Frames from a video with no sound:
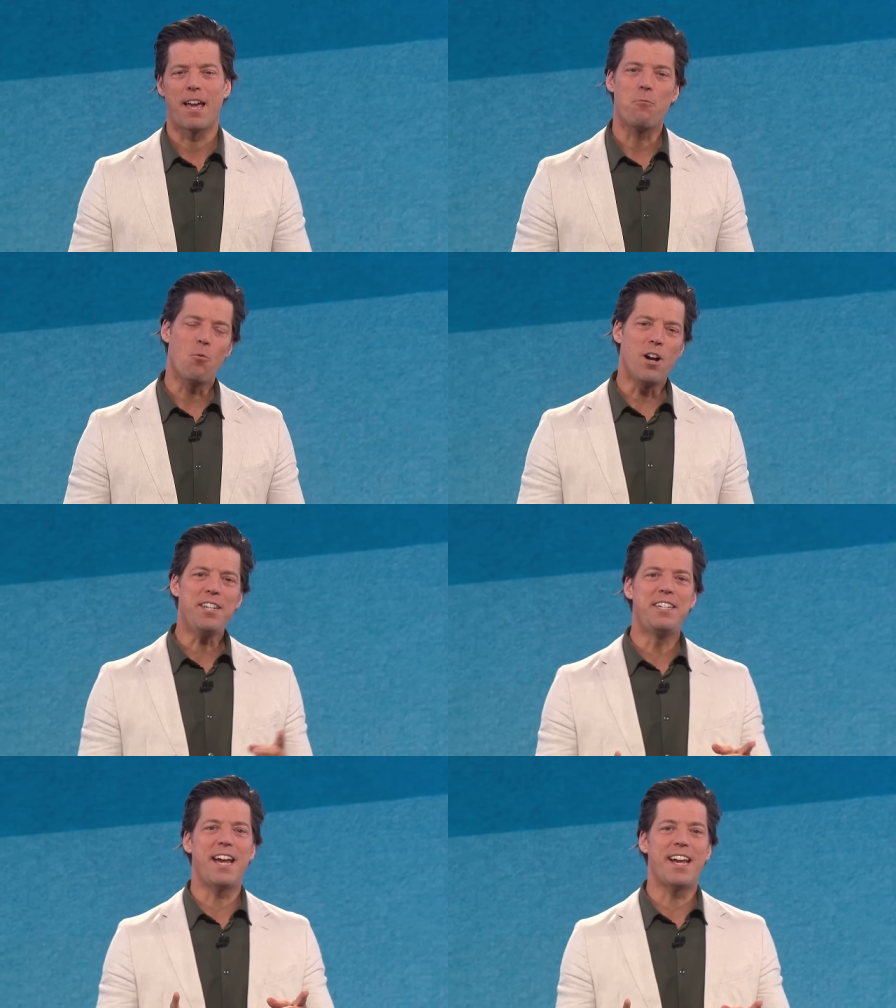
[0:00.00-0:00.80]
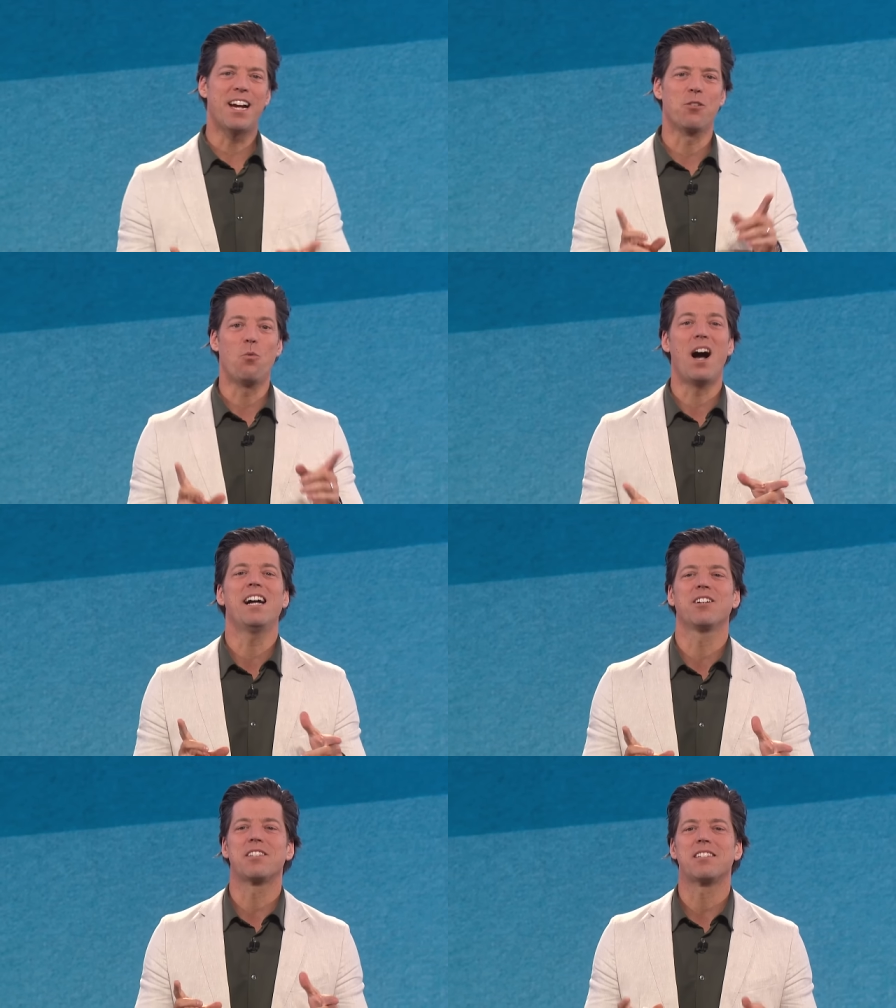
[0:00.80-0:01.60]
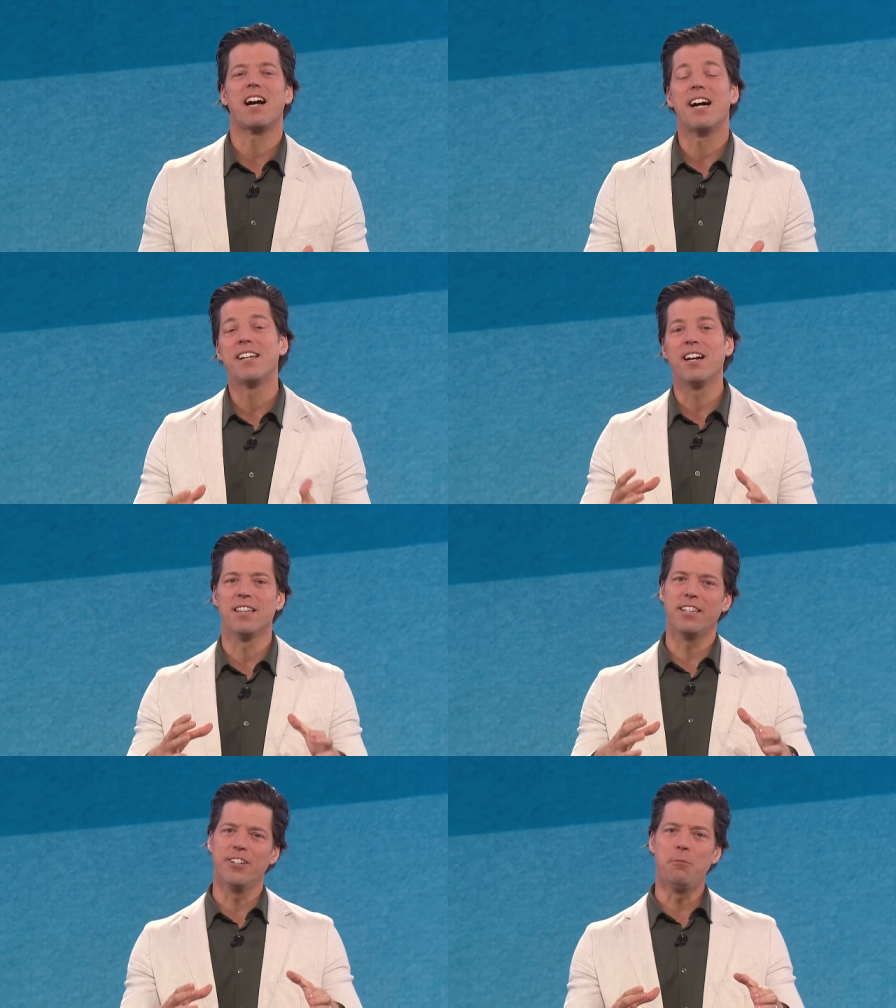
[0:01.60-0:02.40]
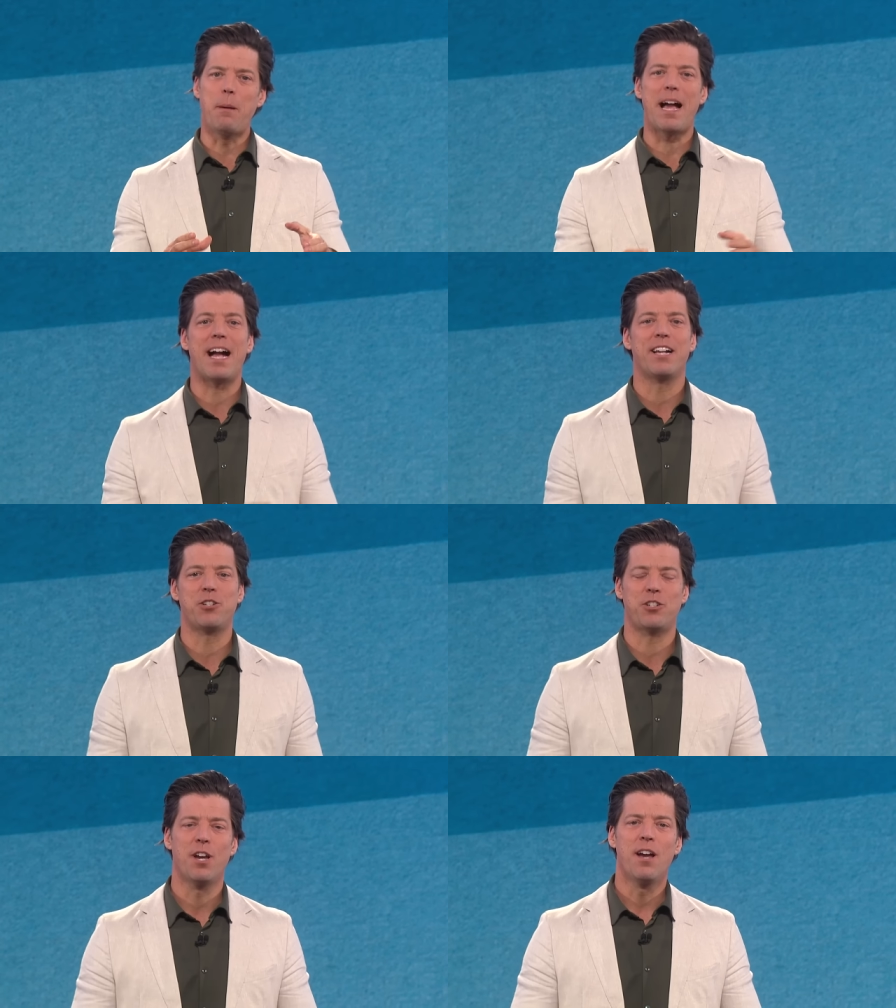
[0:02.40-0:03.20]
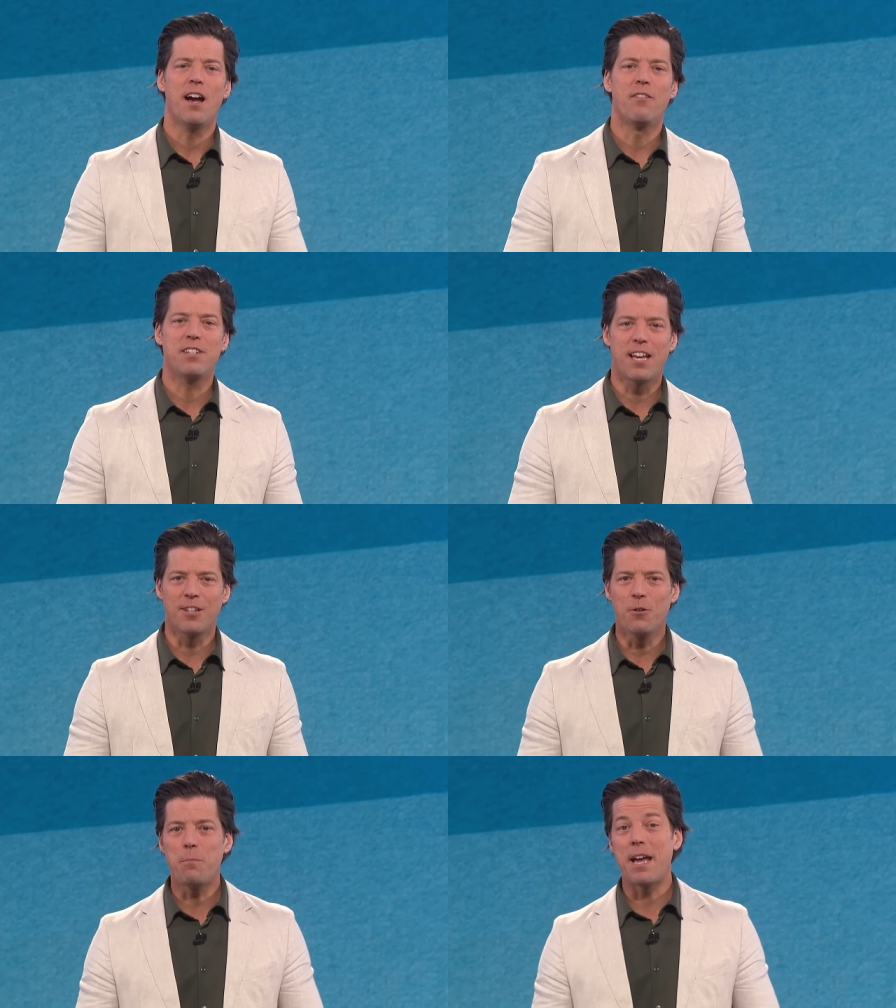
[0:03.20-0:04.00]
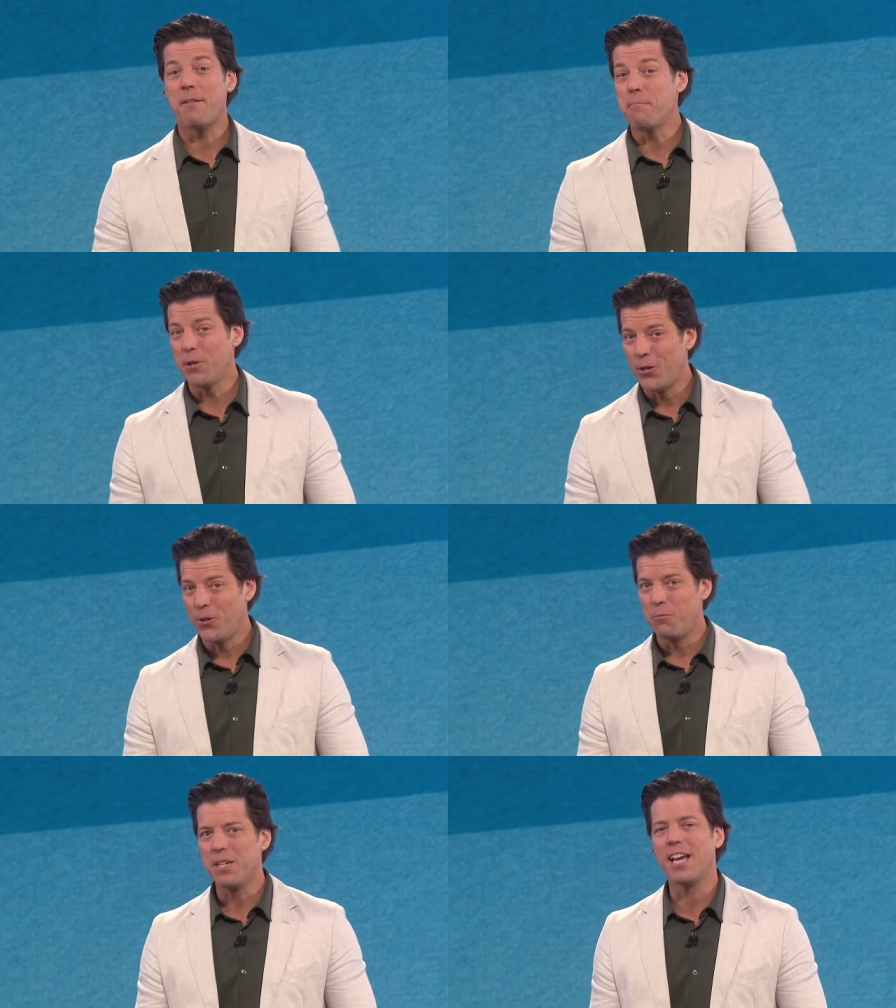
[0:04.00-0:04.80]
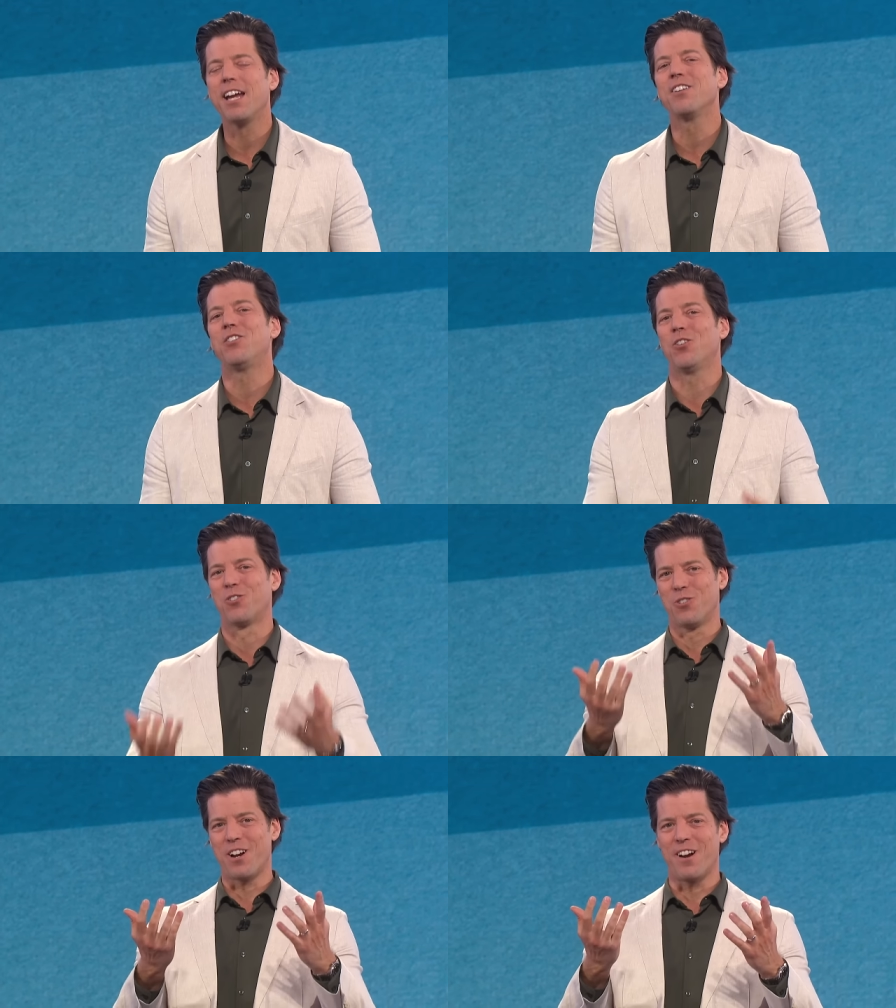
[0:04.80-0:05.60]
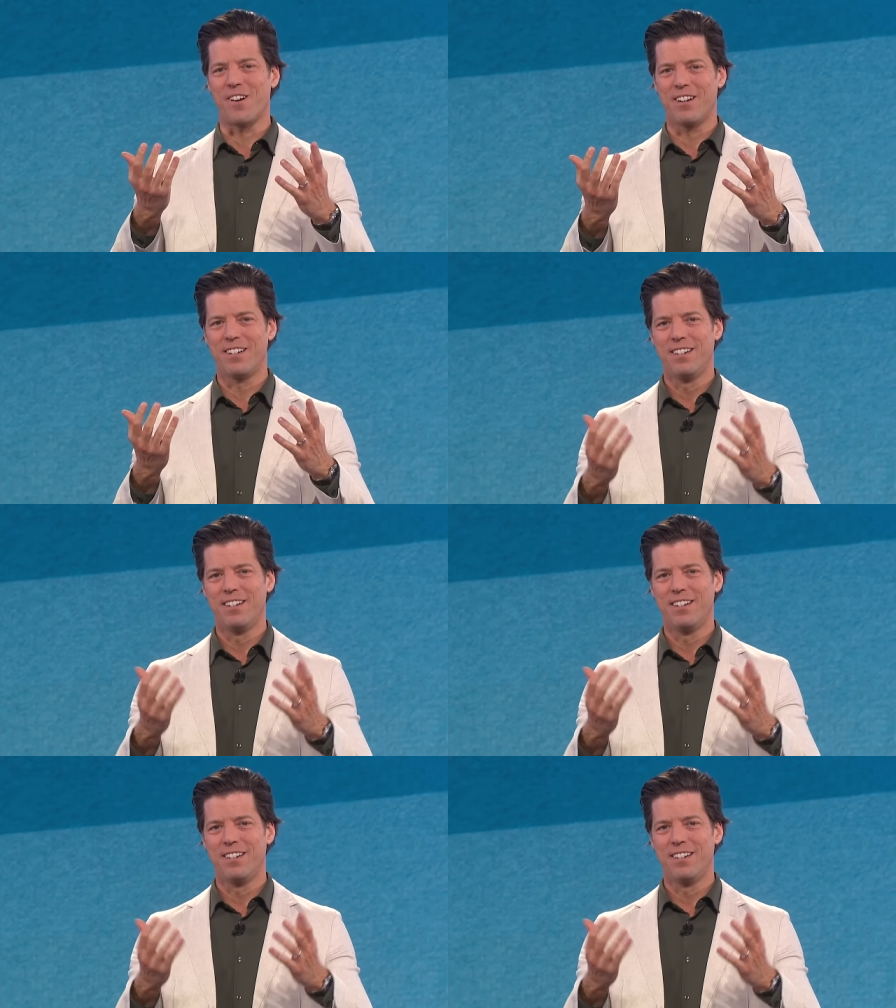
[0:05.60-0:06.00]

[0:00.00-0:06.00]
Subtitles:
And one day, on the wild side, a little patch of yellow bamboo began to grow.